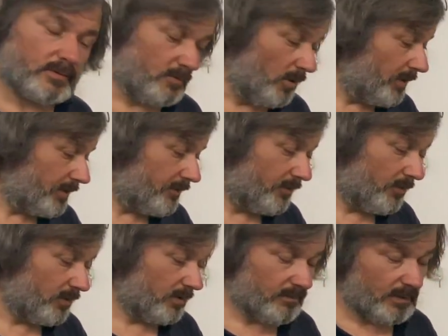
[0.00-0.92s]
quoted
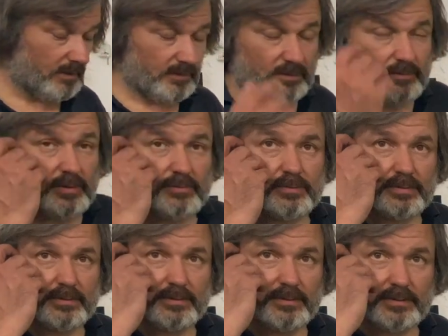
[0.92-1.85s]
for, or who knows,
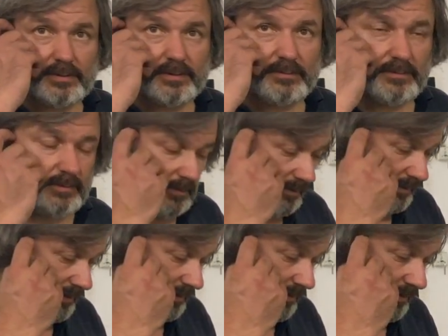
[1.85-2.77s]
I don't know.
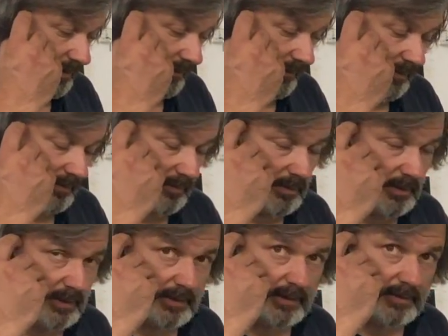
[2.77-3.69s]
You'd have to do
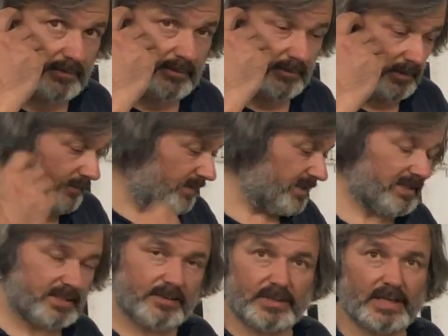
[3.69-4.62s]
you have to
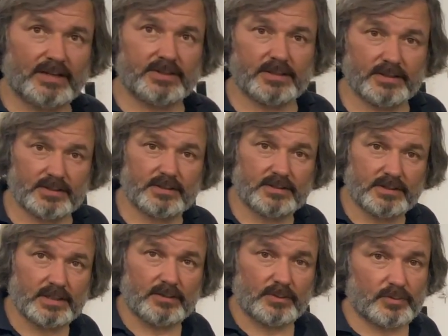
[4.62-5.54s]
test every gasket
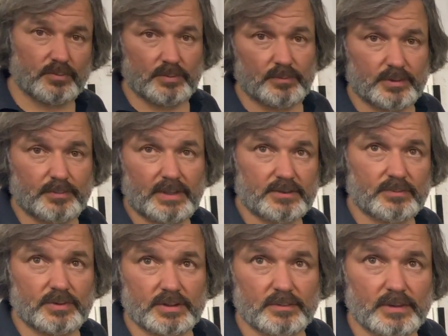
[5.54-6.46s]
to see which one was the
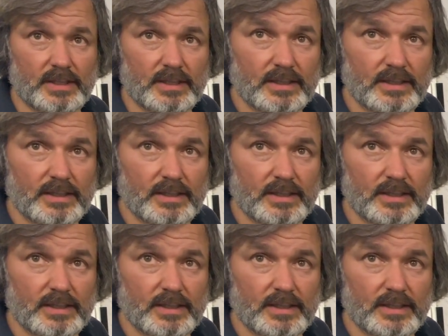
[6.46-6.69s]
best for you, to me.